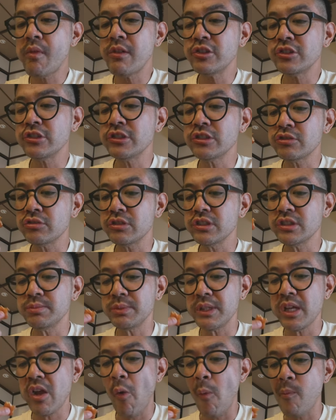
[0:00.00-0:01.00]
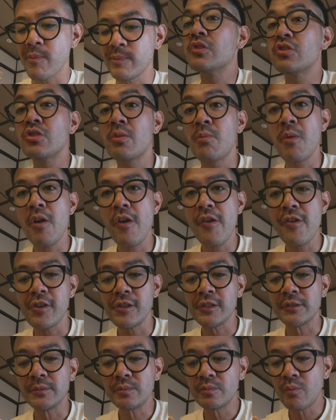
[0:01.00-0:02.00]
it's just crispy.
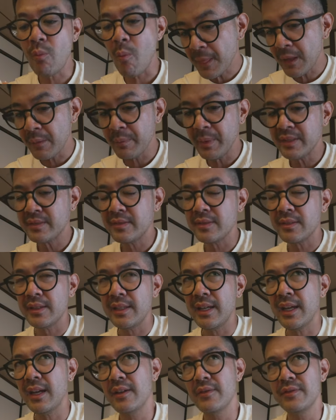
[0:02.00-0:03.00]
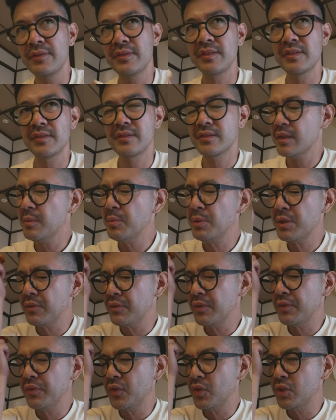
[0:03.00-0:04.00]
Tomorrow, I basically have somewhat
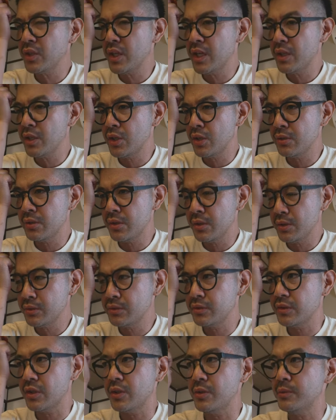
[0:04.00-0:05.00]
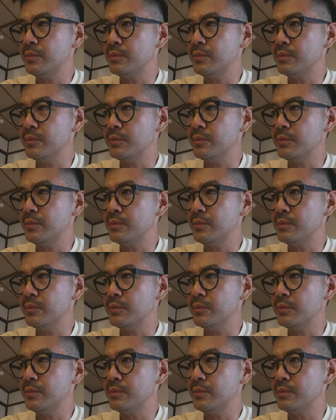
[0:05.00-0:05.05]
of a full day in Kyoto, so.